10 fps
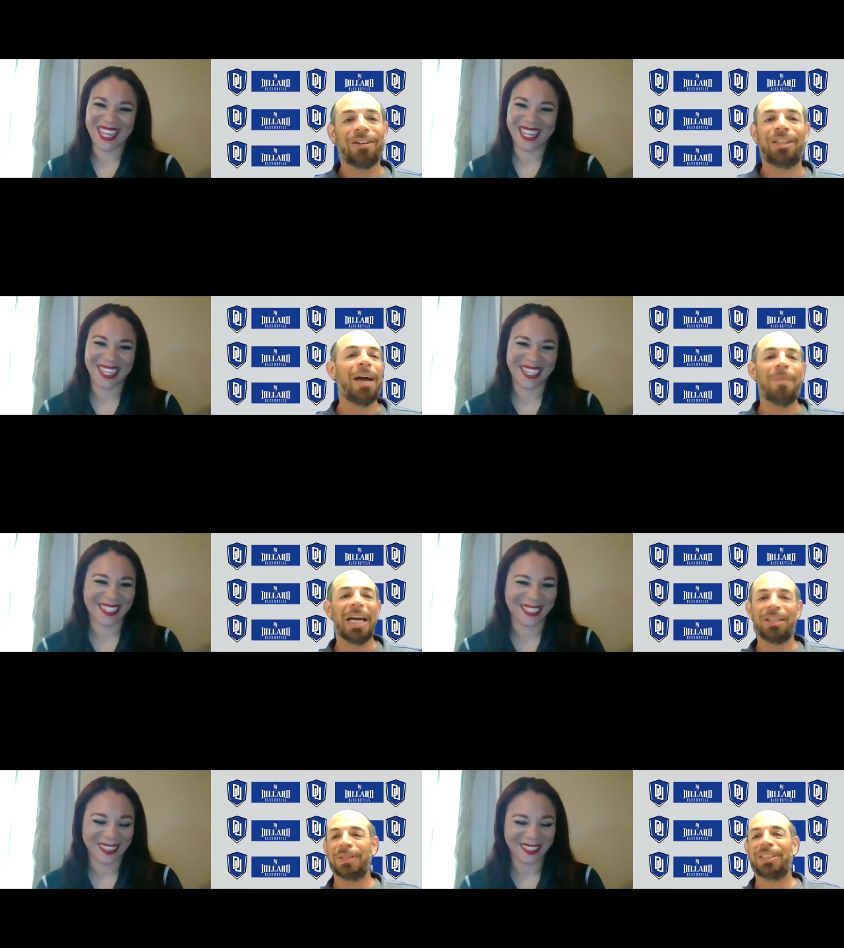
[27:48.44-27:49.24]
Speaker 1: time
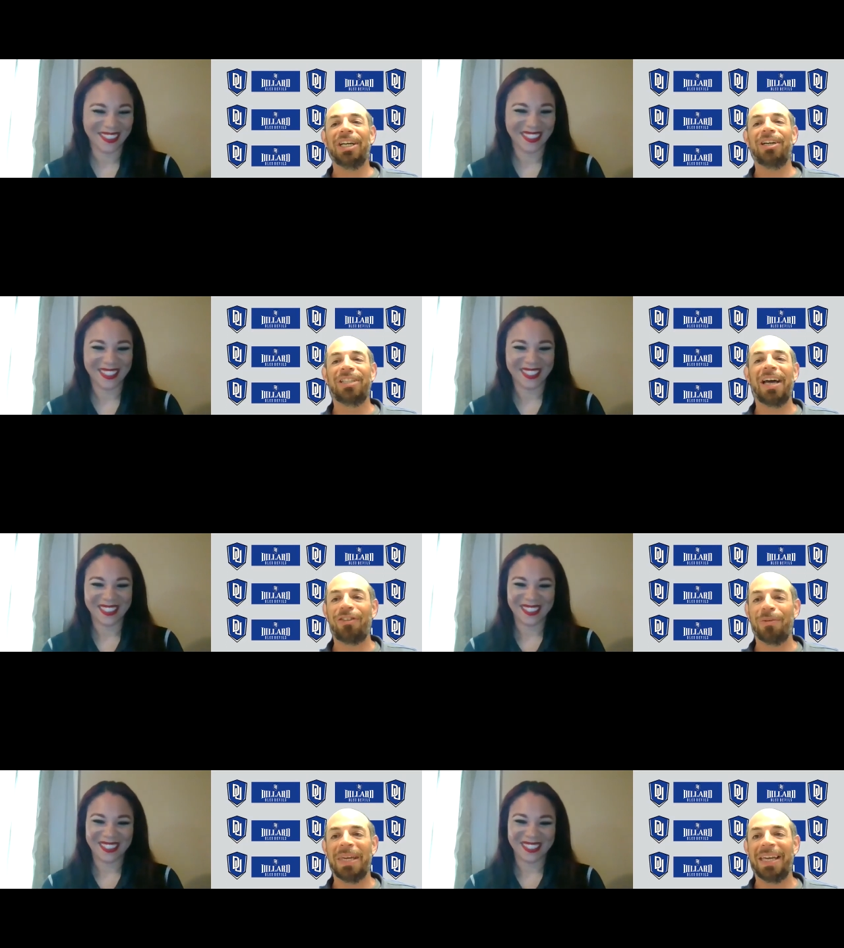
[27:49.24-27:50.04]
management skills
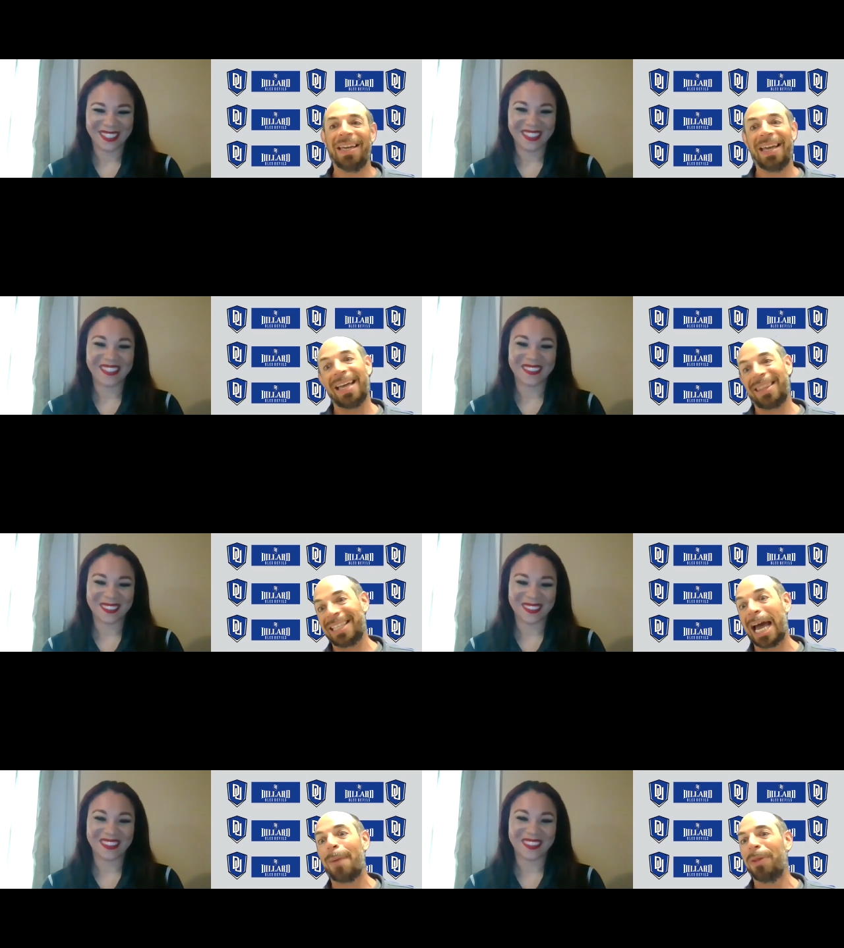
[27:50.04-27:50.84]
have to be at
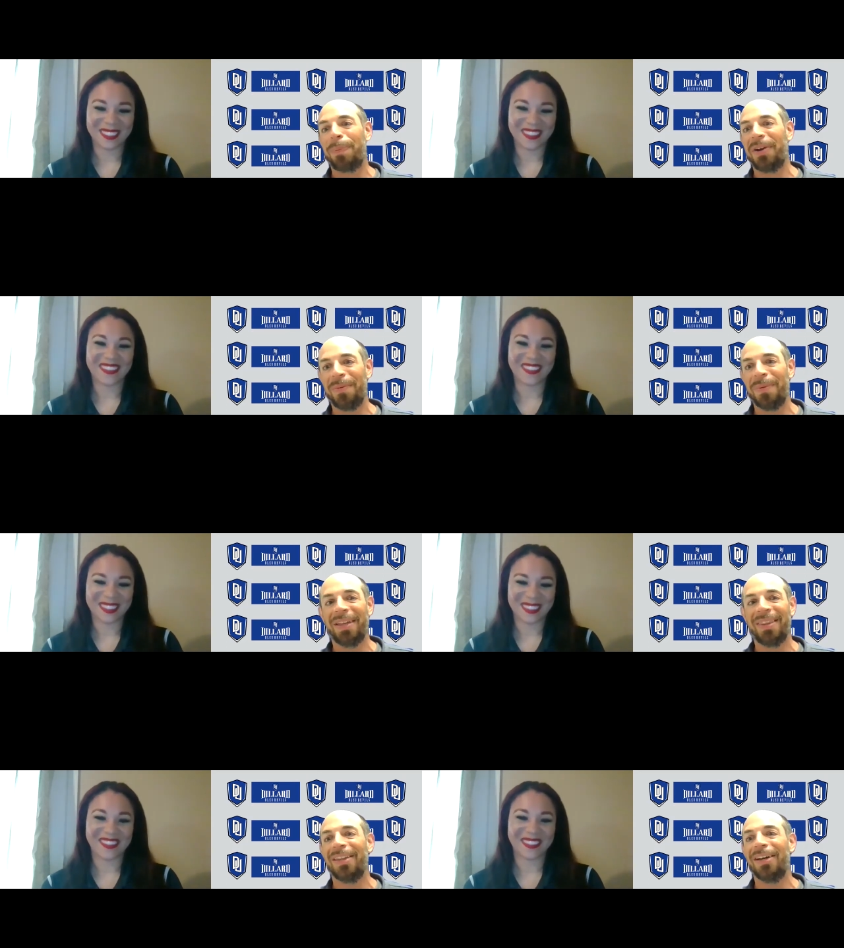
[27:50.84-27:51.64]
the top of the
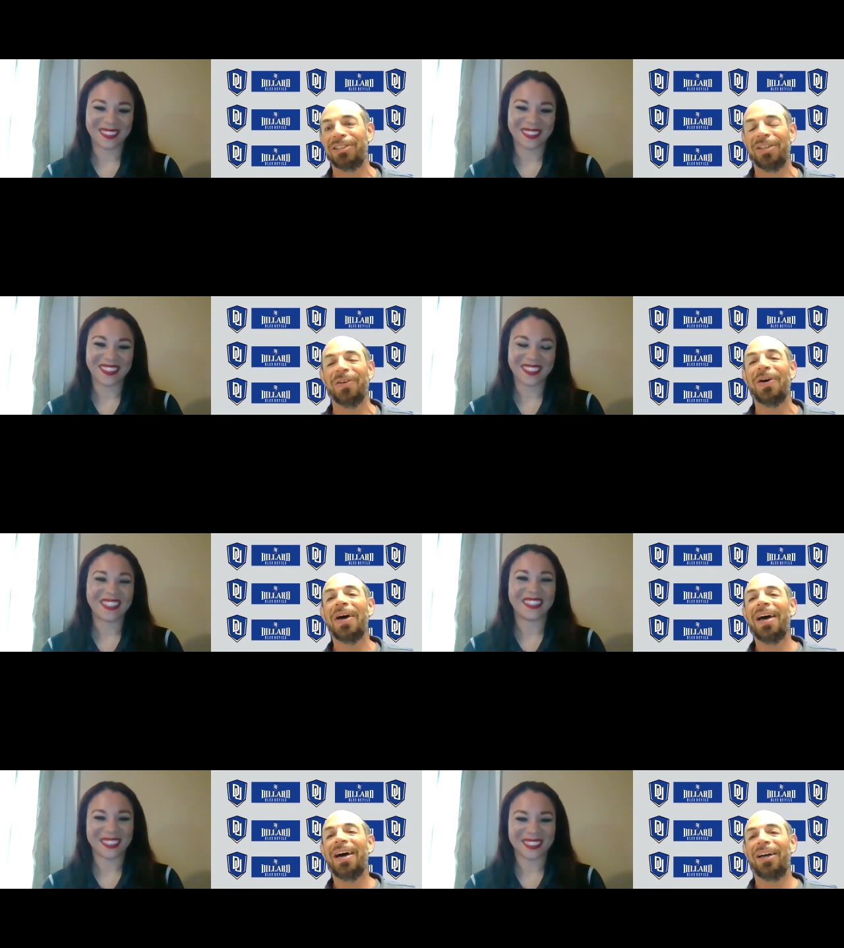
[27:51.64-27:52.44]
pyramid and
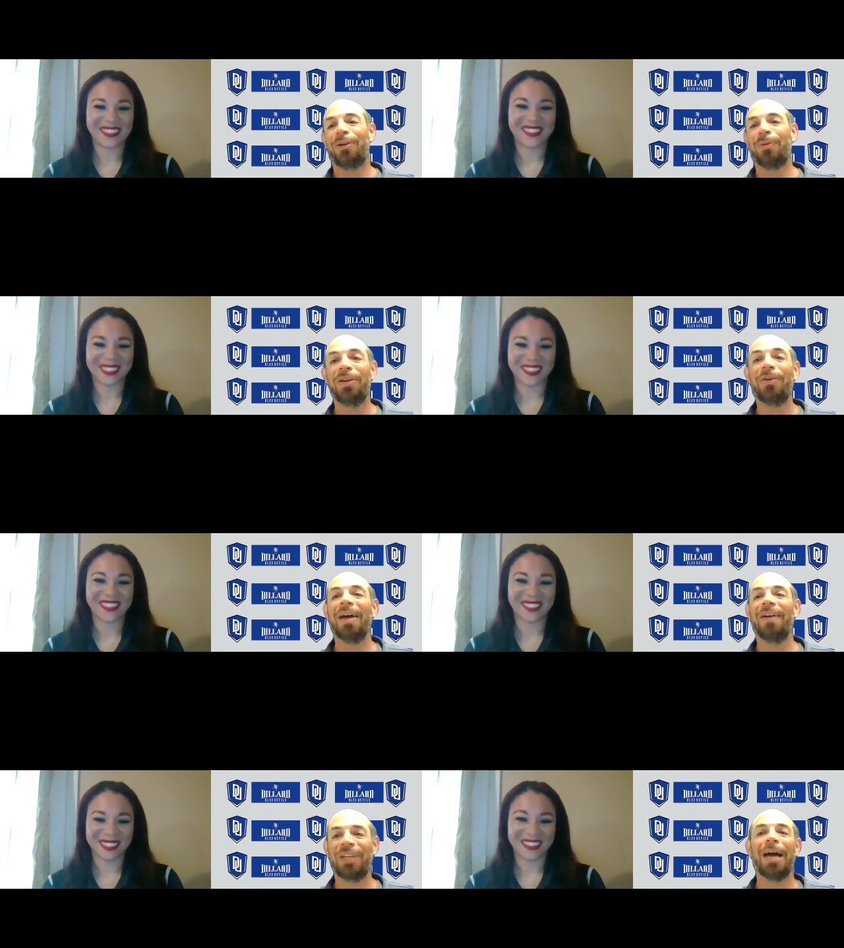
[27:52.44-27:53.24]
also like when you
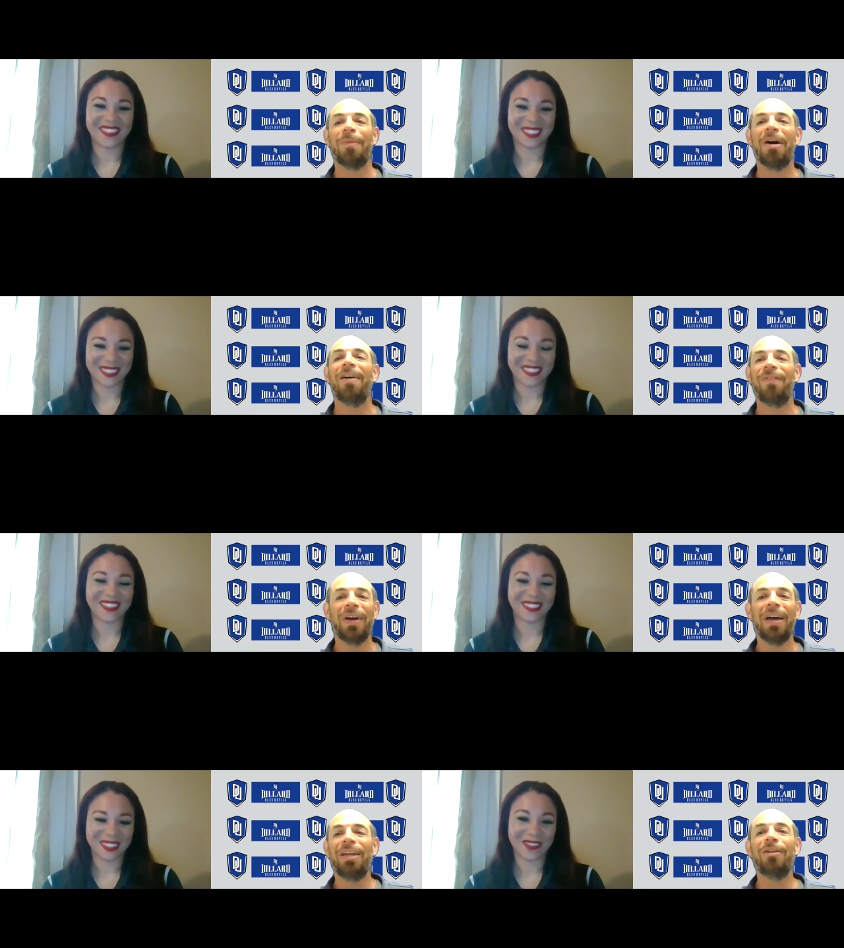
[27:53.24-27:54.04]
have time
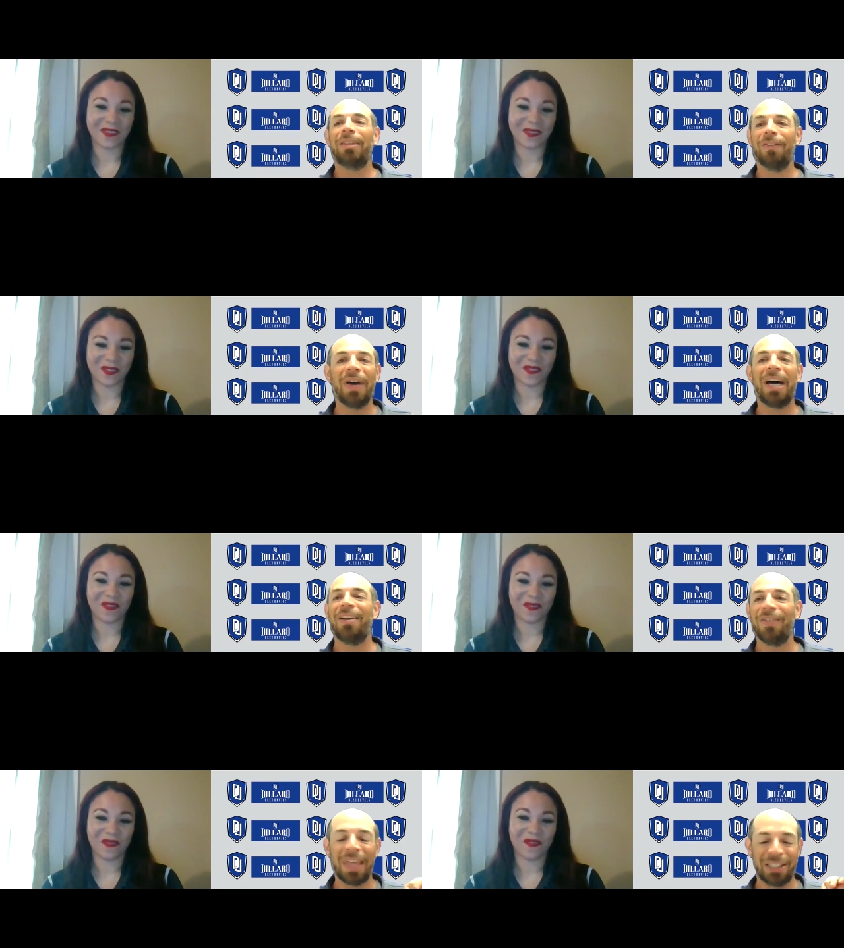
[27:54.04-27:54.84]
off you have to
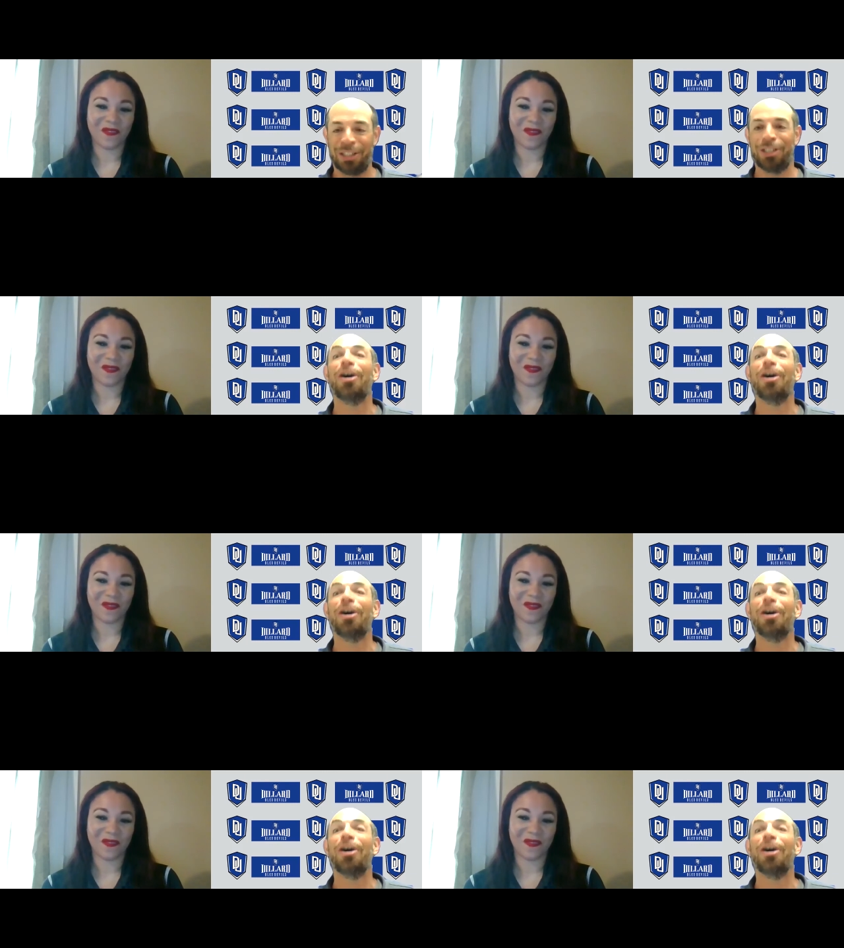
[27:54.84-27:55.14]
value that